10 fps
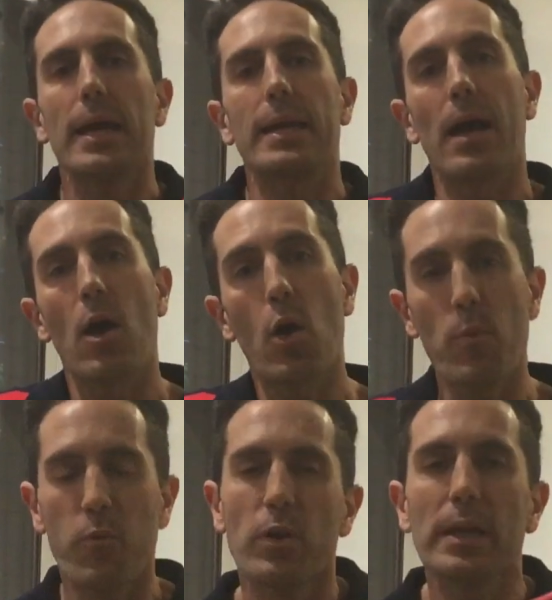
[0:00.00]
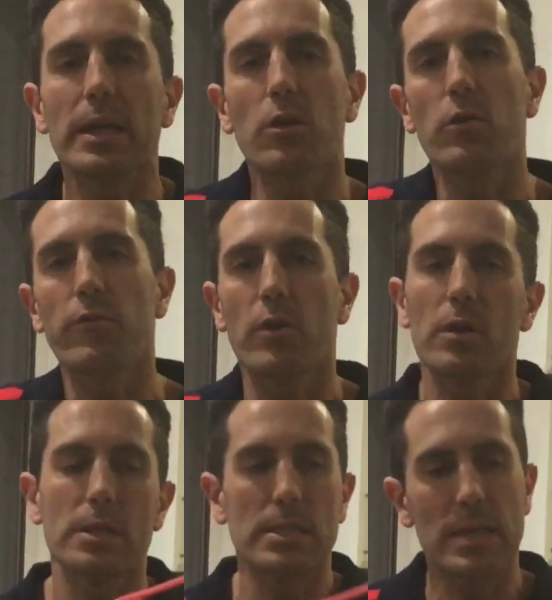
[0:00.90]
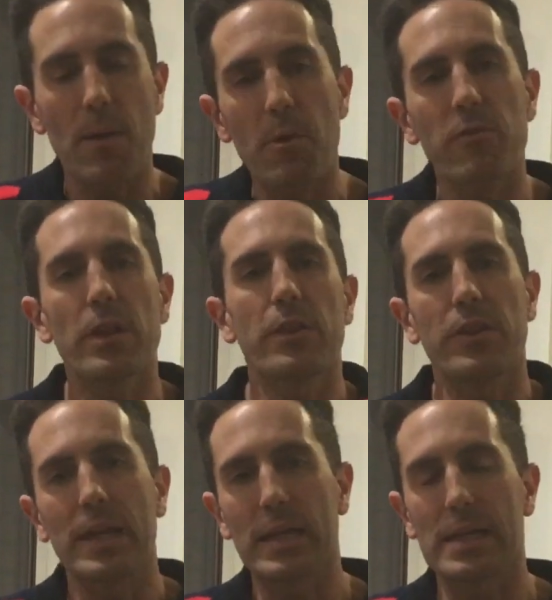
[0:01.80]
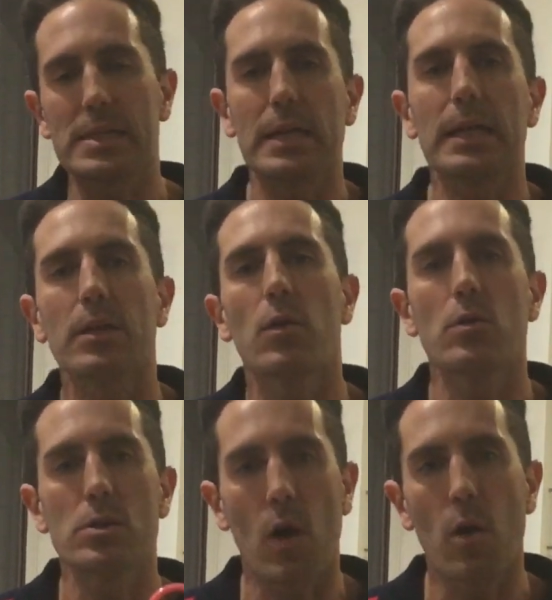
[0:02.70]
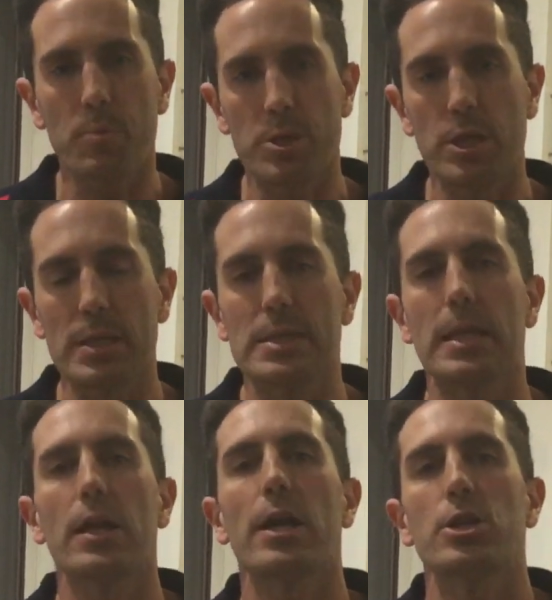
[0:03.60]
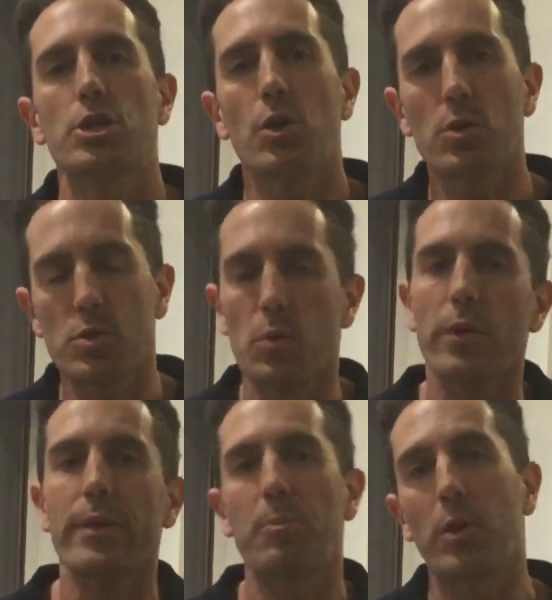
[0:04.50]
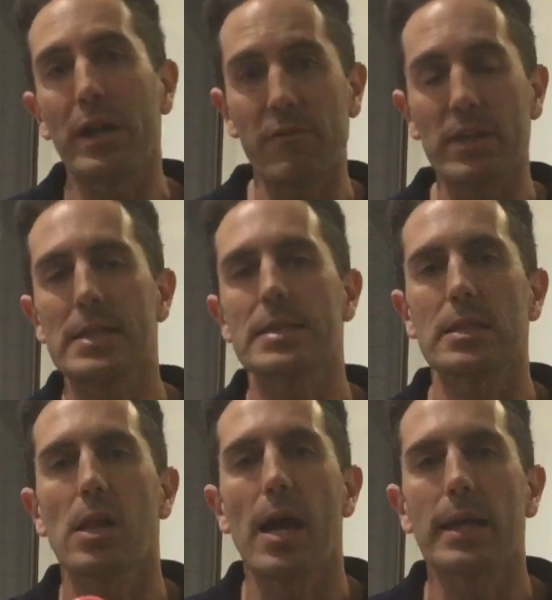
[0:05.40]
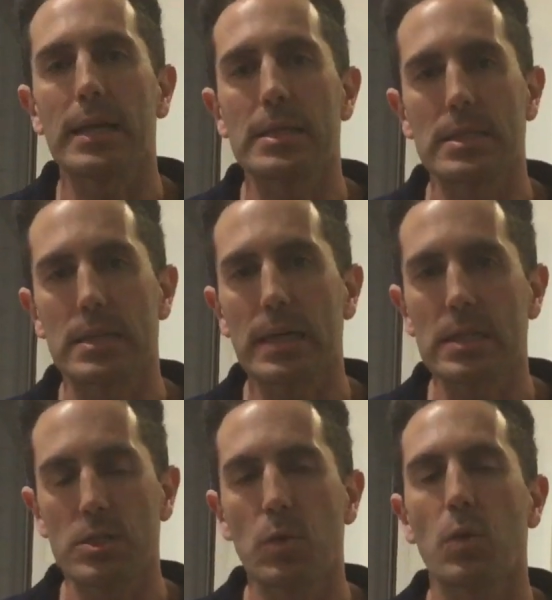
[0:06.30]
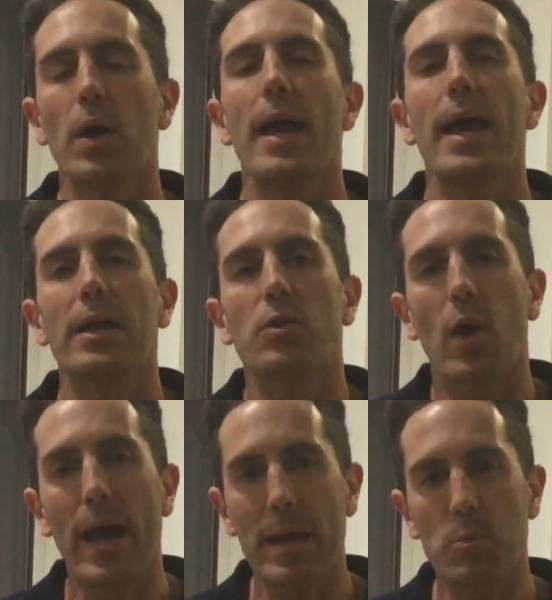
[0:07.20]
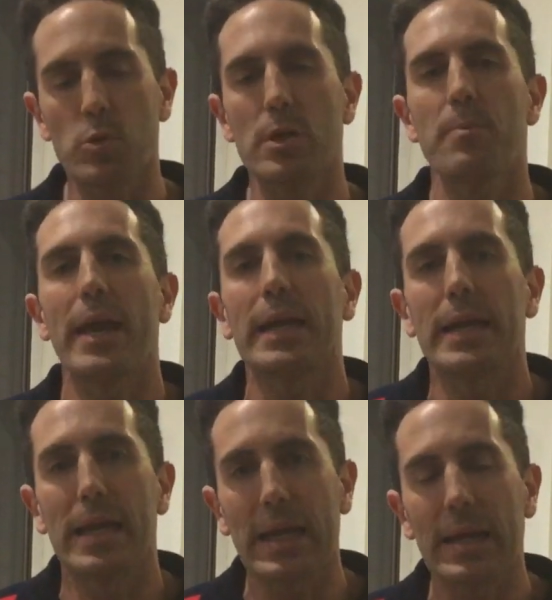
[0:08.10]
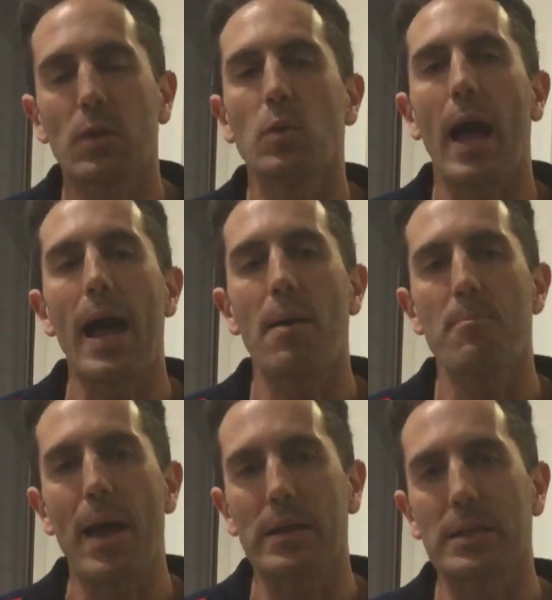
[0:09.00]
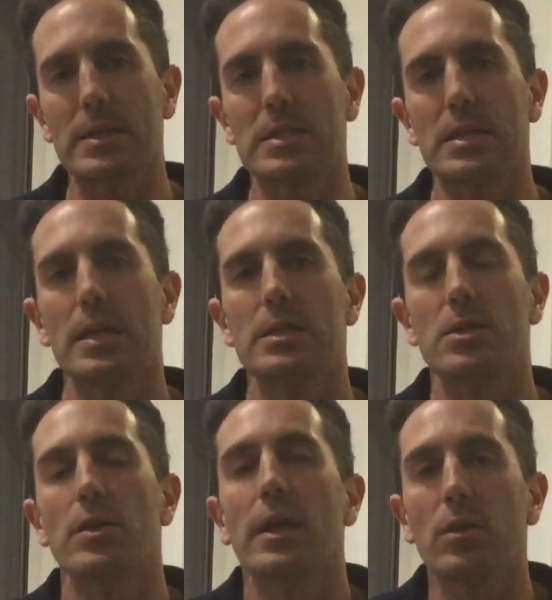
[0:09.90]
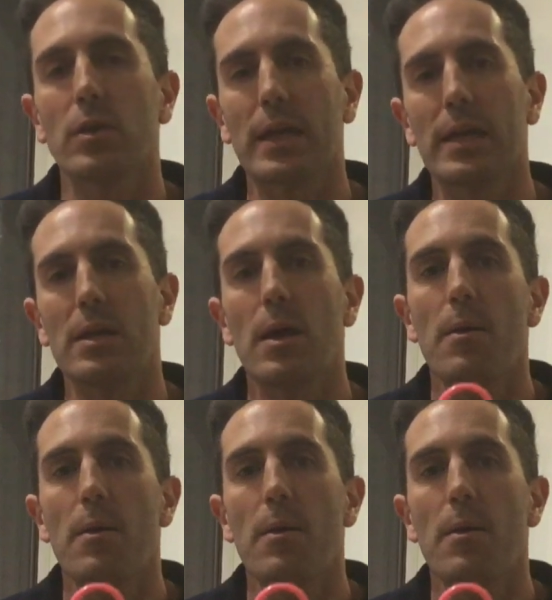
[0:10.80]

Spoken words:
Now hopefully you've got some of the things in those options that I showed you on the previous slide in Seesaw, and you're able to make an equal arm balance so that you can